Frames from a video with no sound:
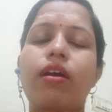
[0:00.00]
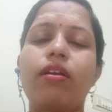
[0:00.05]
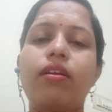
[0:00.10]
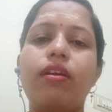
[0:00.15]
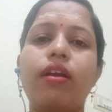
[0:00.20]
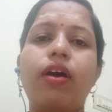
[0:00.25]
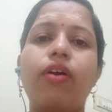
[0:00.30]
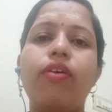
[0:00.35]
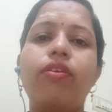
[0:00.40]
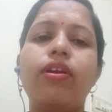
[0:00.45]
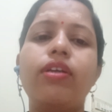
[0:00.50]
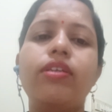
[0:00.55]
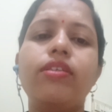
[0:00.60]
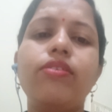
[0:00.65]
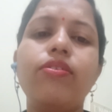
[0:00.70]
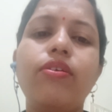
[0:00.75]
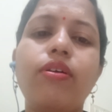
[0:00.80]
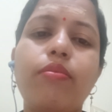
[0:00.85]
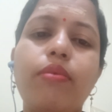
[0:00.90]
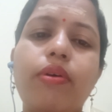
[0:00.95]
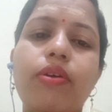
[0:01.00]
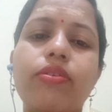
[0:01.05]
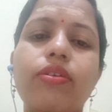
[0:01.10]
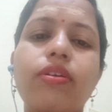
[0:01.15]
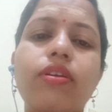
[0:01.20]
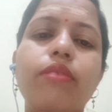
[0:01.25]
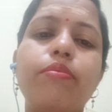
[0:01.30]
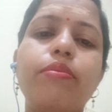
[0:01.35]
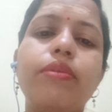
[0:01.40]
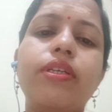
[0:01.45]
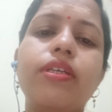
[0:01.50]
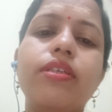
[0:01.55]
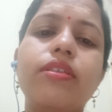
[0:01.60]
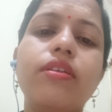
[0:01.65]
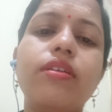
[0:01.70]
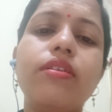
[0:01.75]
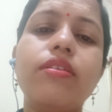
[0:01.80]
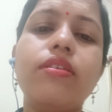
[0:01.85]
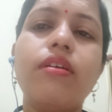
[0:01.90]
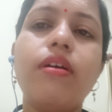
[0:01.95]
Now let's know about the
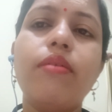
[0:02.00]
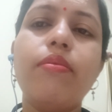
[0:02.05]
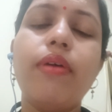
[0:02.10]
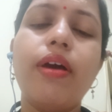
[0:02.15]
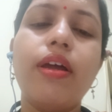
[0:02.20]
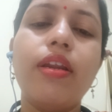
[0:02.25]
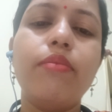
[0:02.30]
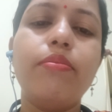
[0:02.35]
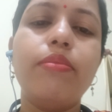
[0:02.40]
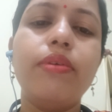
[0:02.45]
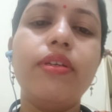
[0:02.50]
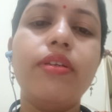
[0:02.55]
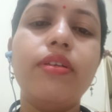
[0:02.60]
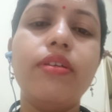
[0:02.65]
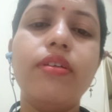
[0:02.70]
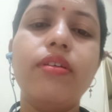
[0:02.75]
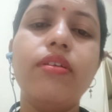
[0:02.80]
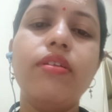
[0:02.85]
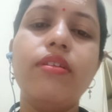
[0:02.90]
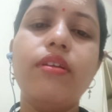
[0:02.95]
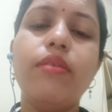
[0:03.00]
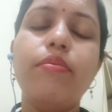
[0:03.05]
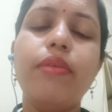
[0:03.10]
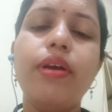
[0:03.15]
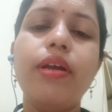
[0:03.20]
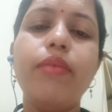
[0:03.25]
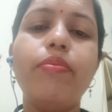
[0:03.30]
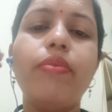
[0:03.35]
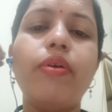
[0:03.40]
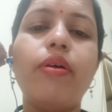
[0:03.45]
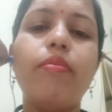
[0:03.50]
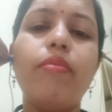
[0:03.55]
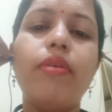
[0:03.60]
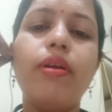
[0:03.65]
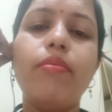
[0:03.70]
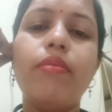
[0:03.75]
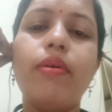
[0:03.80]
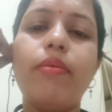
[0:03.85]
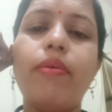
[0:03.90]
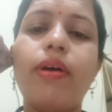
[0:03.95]
limitations of RAPD. The main
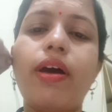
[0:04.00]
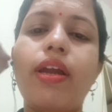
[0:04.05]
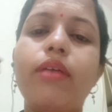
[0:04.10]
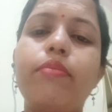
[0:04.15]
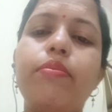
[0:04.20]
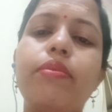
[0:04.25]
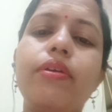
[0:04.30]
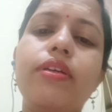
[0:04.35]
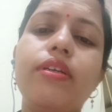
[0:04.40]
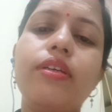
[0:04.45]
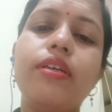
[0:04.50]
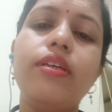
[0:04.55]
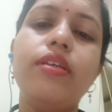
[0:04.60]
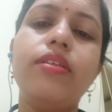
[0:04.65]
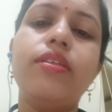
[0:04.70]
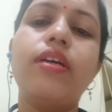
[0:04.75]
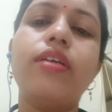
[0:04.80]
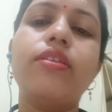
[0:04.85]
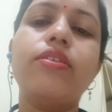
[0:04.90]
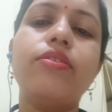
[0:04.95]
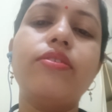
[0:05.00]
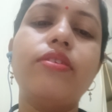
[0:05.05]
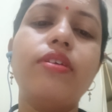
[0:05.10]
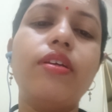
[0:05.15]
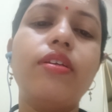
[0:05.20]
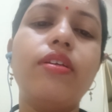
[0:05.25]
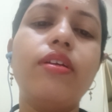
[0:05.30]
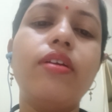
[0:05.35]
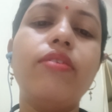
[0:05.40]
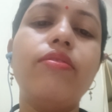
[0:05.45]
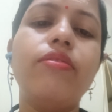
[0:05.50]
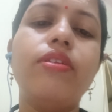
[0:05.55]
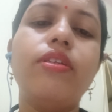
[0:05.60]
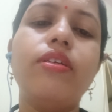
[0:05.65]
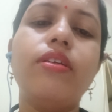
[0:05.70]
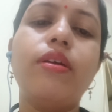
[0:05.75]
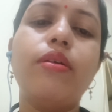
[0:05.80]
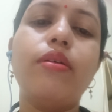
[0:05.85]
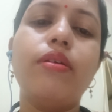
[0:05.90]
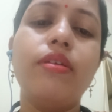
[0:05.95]
problem of RAPD is associated with
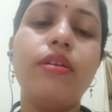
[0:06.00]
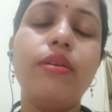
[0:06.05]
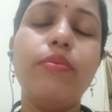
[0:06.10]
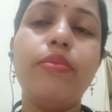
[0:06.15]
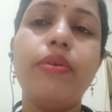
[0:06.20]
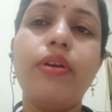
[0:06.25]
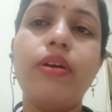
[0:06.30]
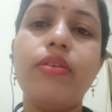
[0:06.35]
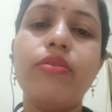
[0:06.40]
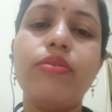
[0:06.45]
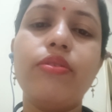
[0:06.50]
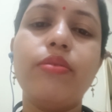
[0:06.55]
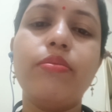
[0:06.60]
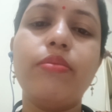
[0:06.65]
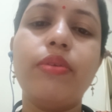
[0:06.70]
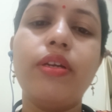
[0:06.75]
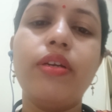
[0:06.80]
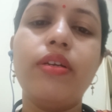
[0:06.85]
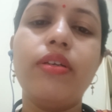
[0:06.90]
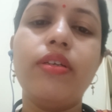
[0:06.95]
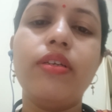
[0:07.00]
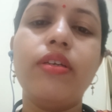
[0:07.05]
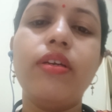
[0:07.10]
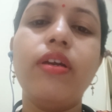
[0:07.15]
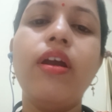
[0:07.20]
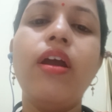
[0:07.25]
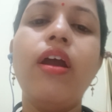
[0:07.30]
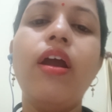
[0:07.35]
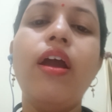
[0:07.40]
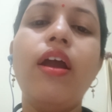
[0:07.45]
reproducibility.